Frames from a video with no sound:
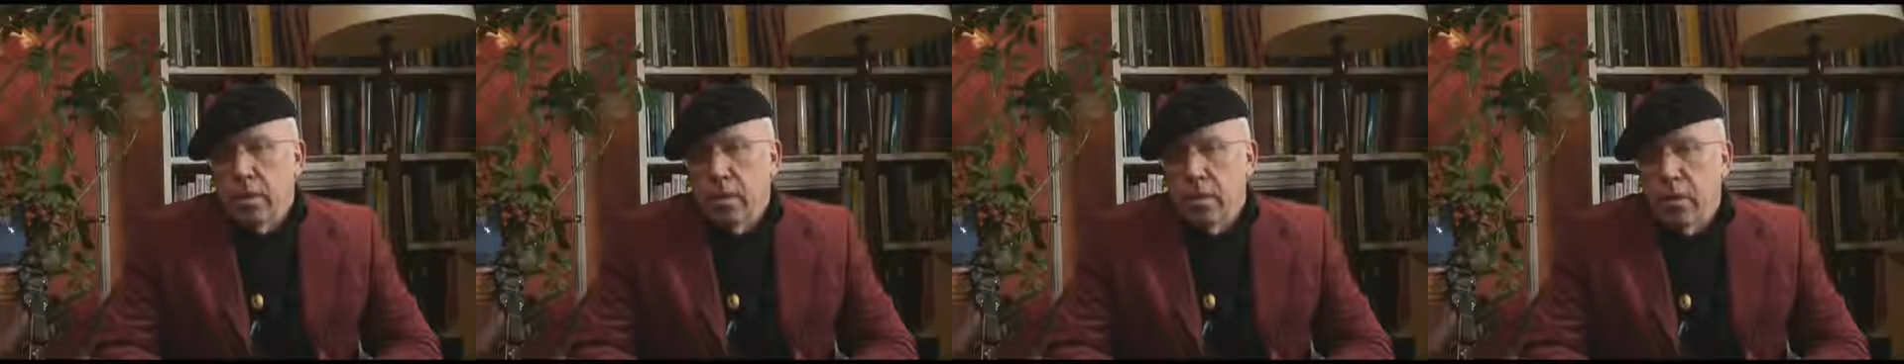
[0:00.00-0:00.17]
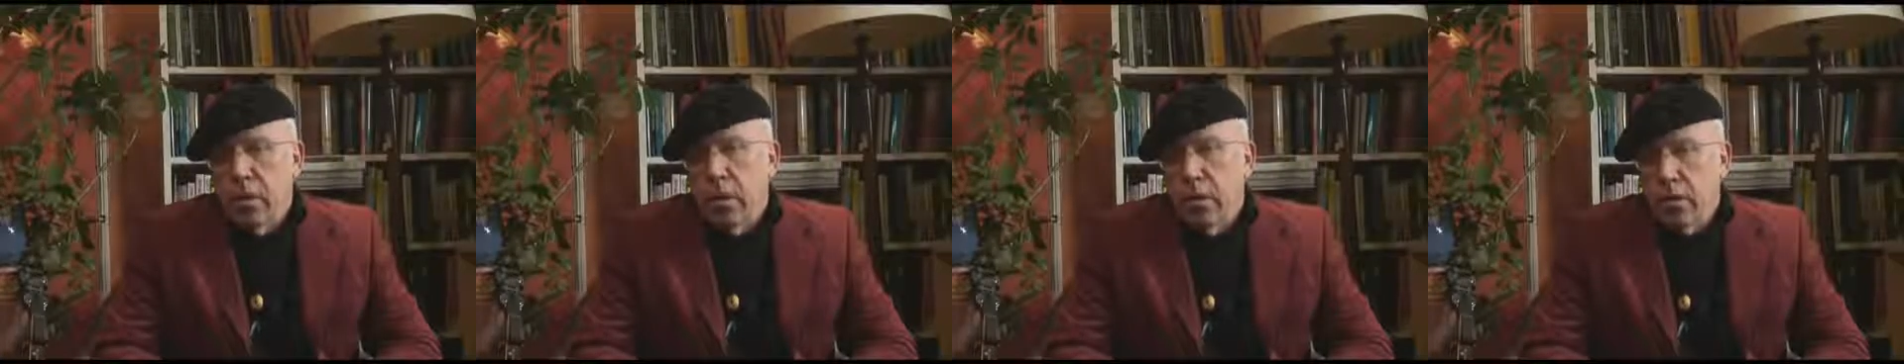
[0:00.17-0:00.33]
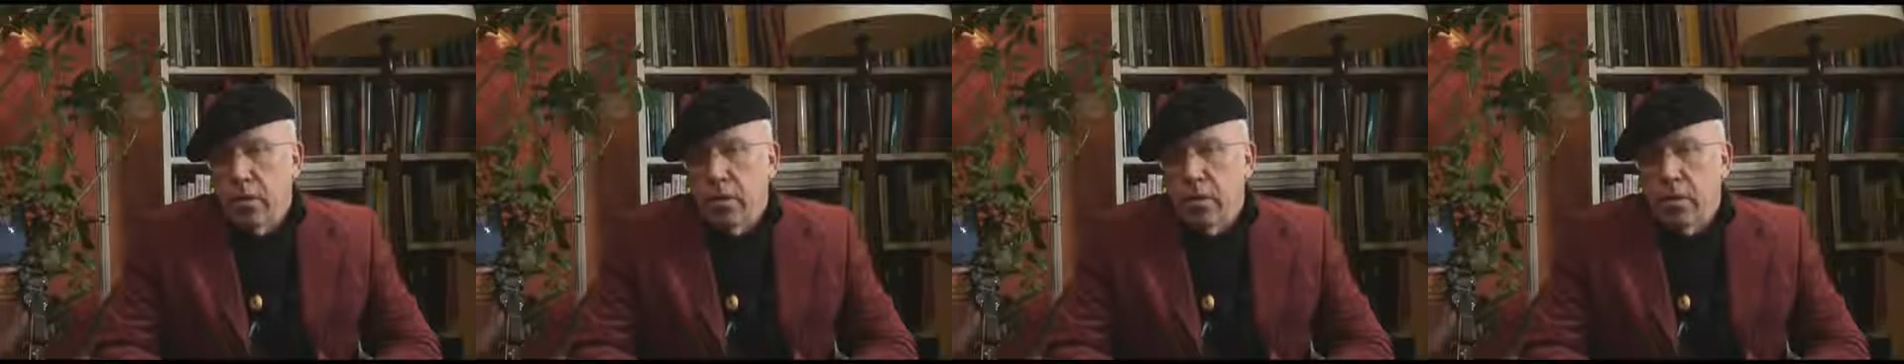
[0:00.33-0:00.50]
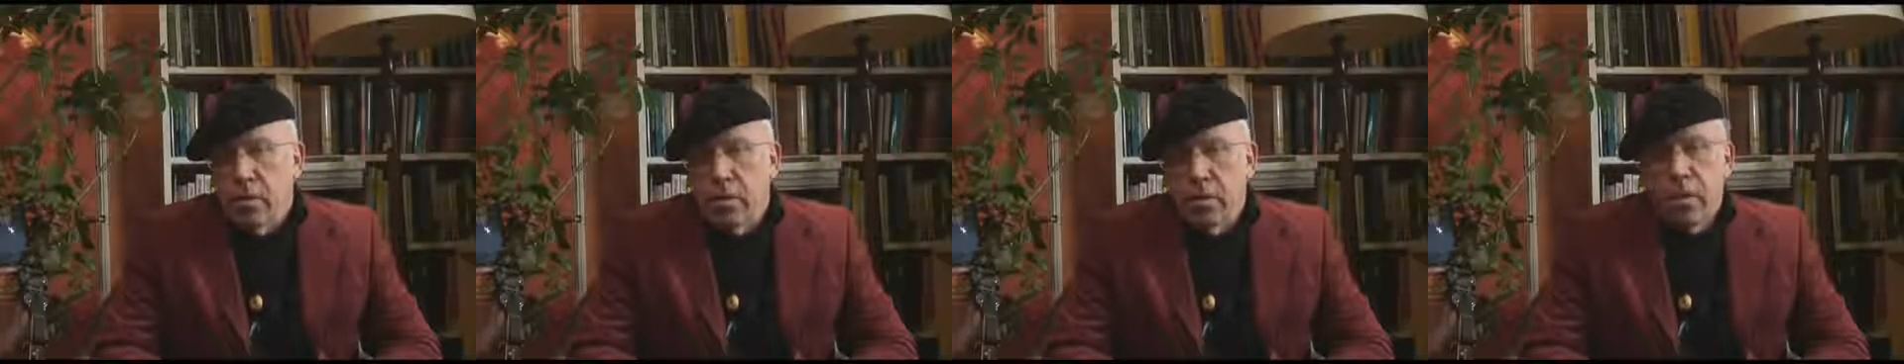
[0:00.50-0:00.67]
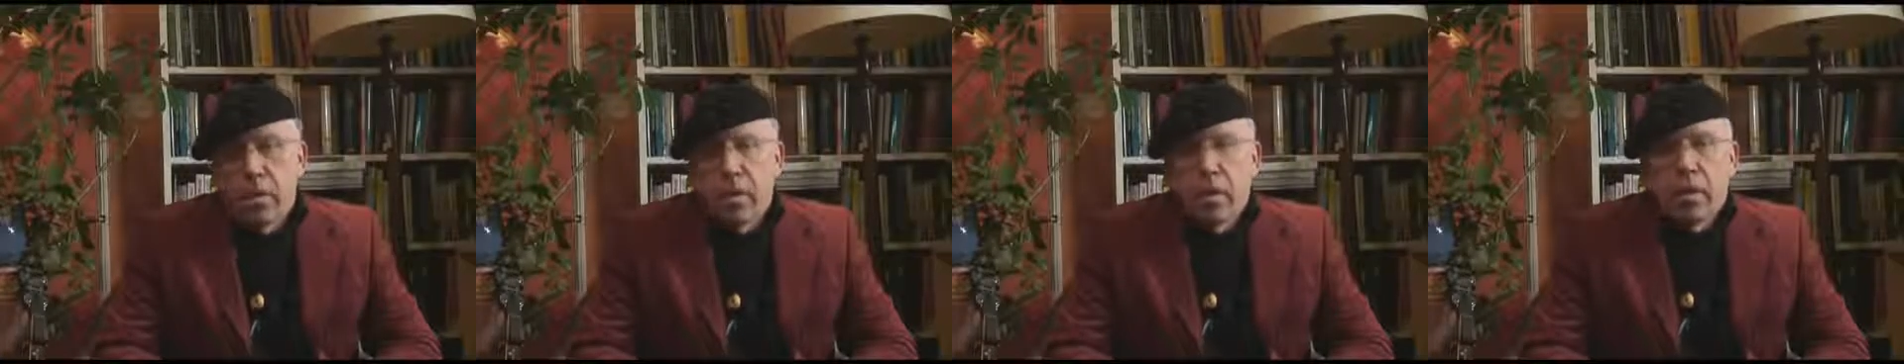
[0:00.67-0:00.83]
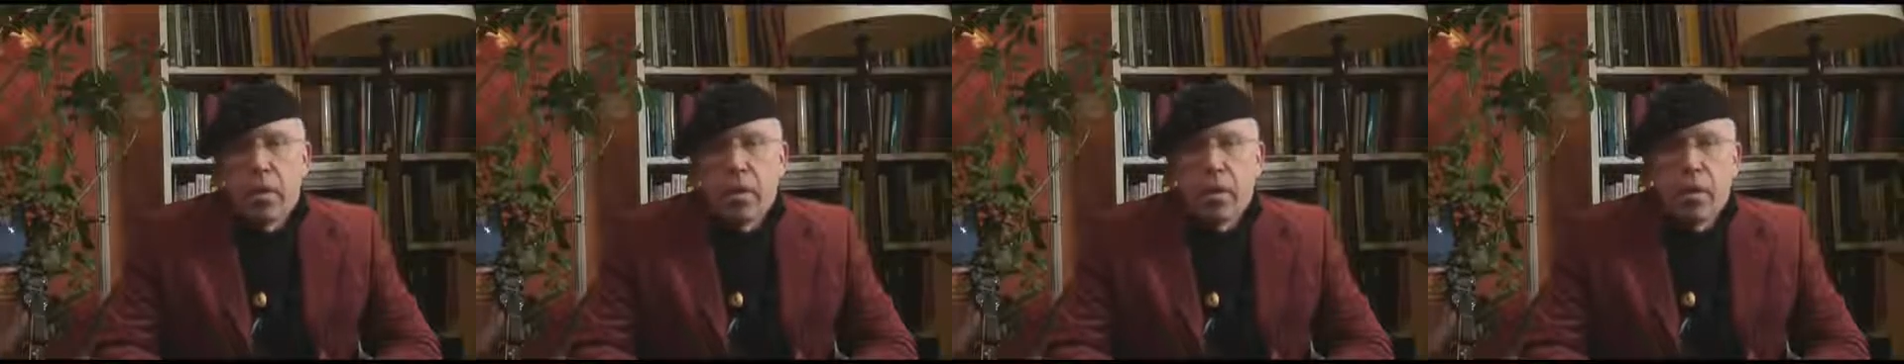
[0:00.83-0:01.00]

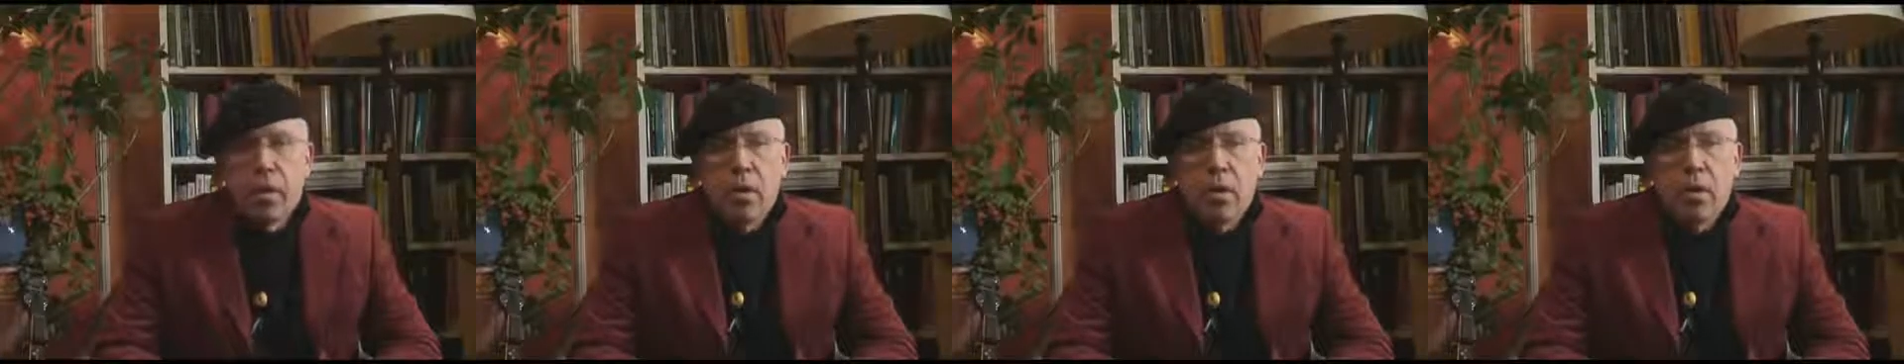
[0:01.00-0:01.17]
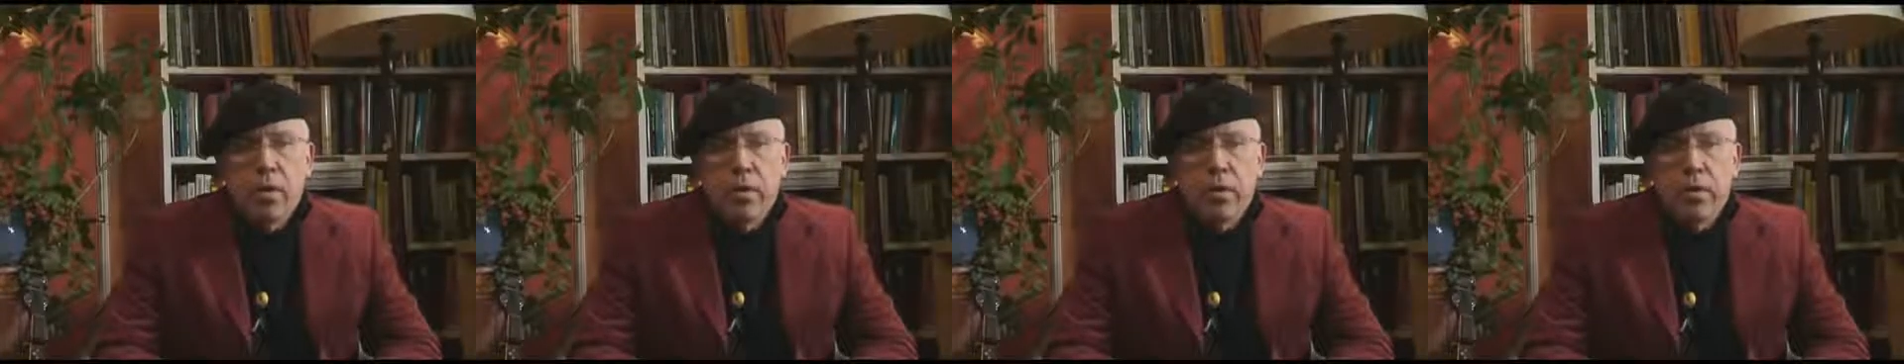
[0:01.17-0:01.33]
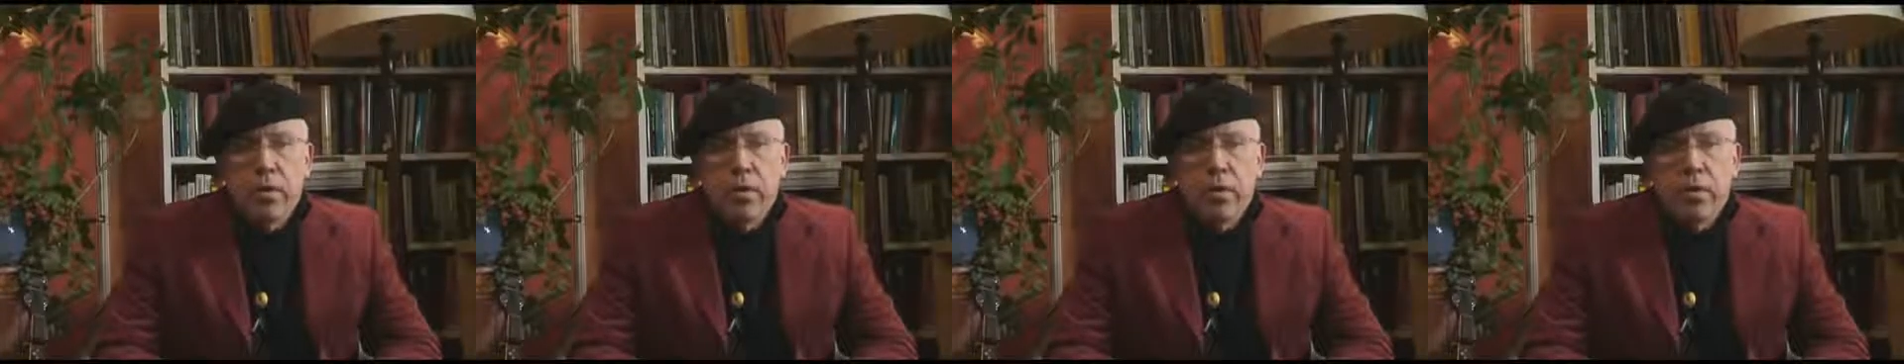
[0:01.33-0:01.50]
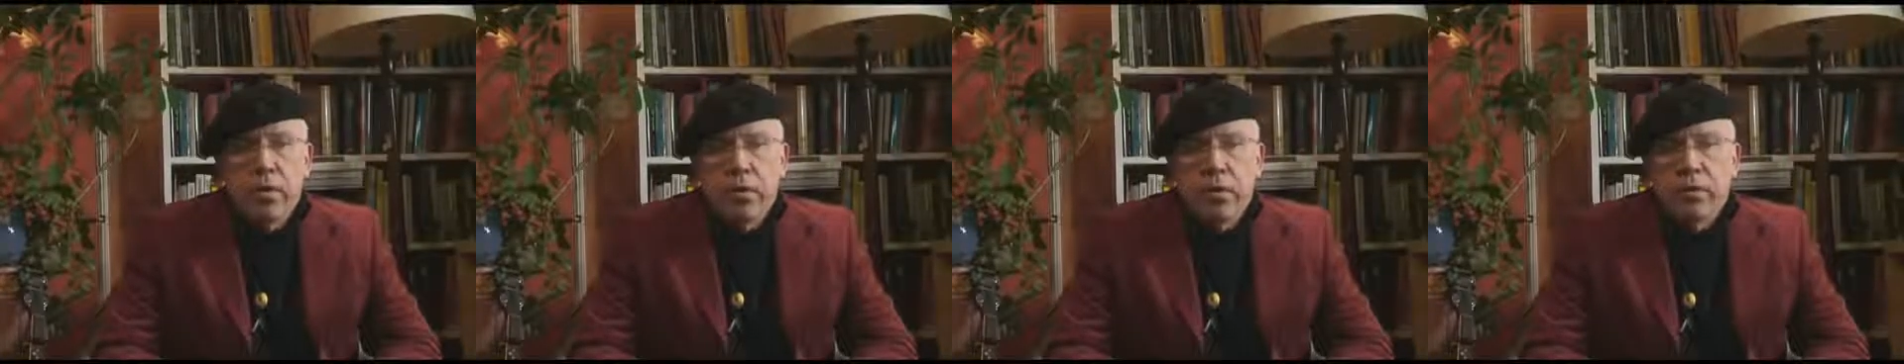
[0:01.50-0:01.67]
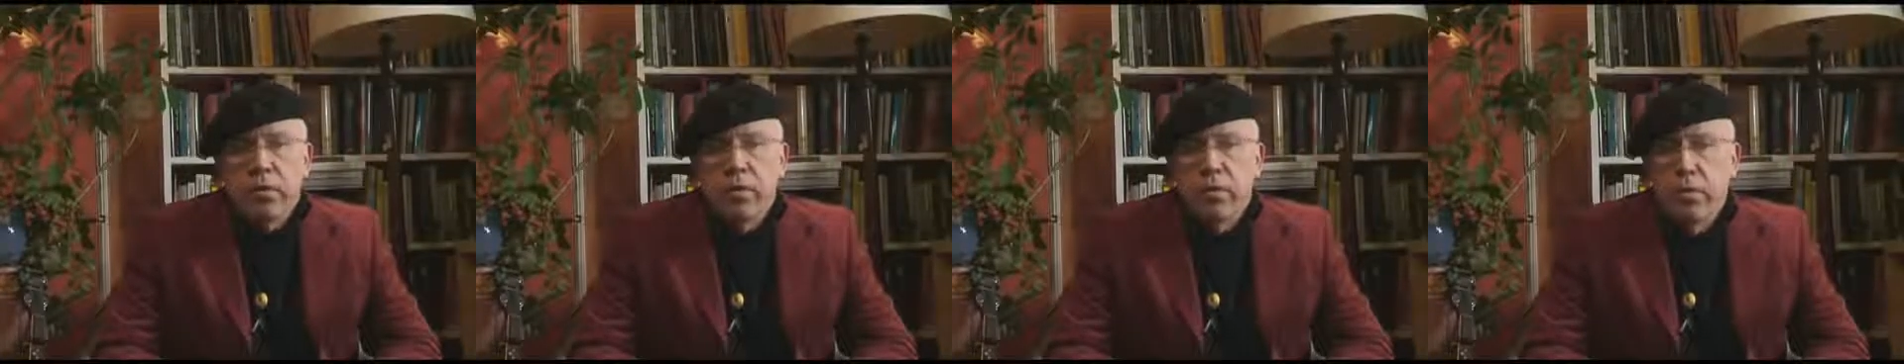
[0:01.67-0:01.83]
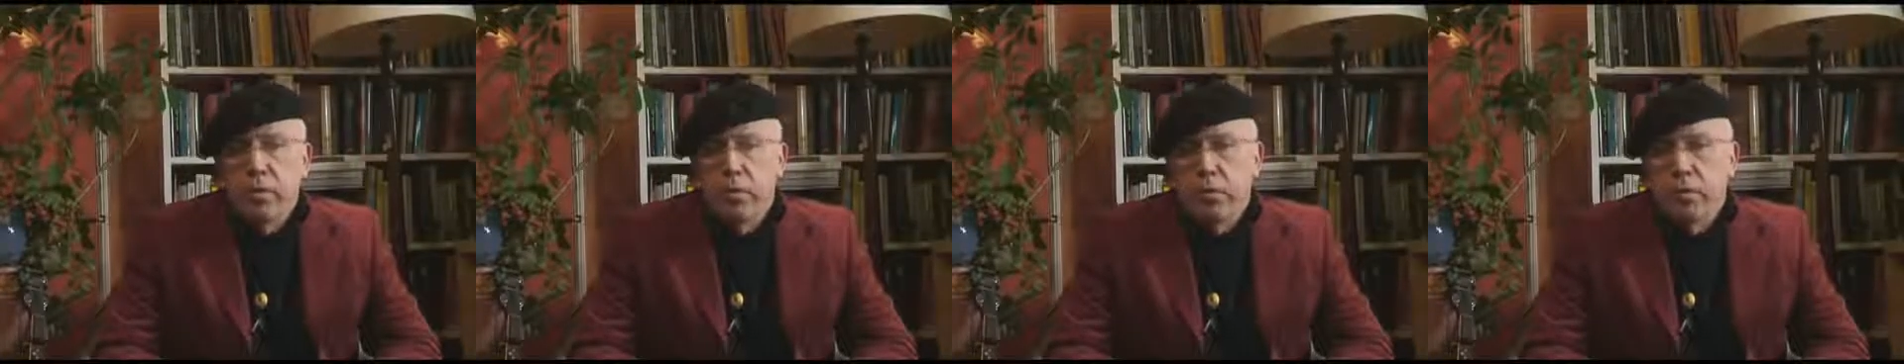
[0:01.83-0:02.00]
production of
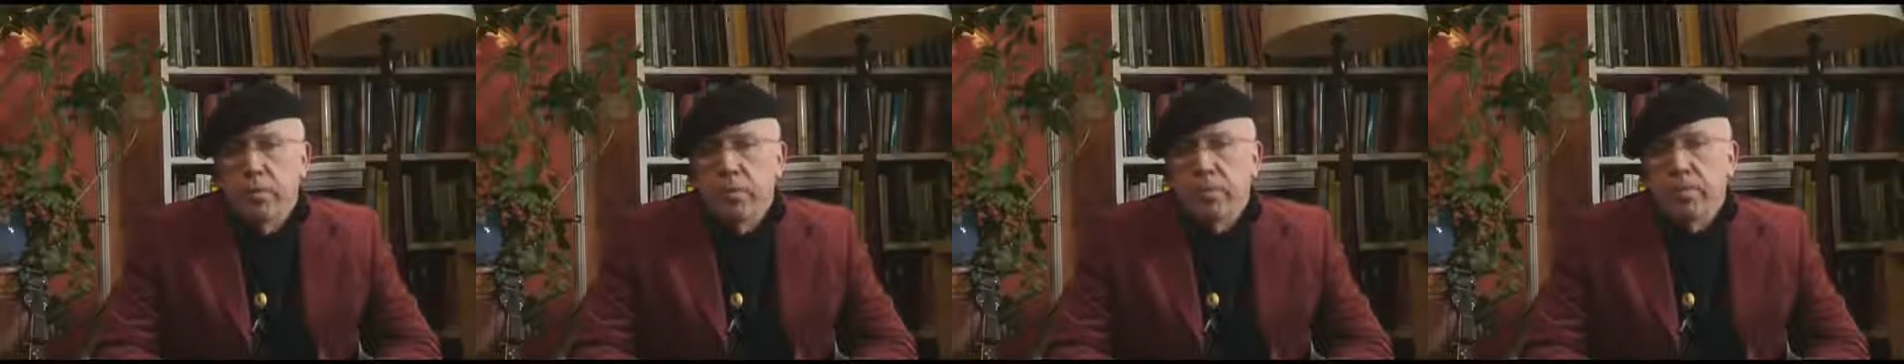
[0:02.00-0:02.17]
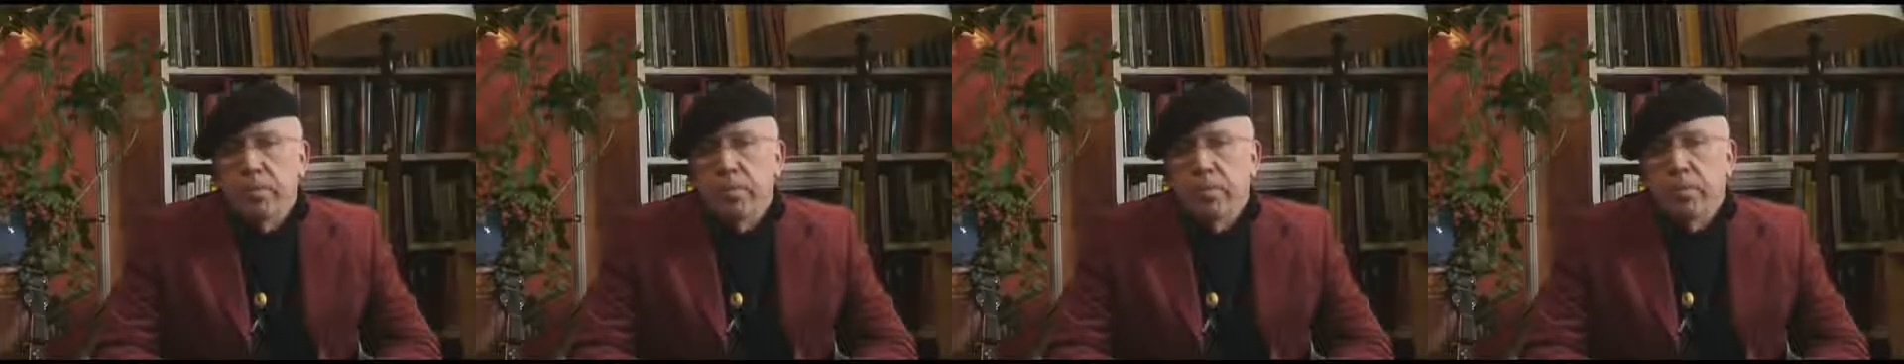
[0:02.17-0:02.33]
this film.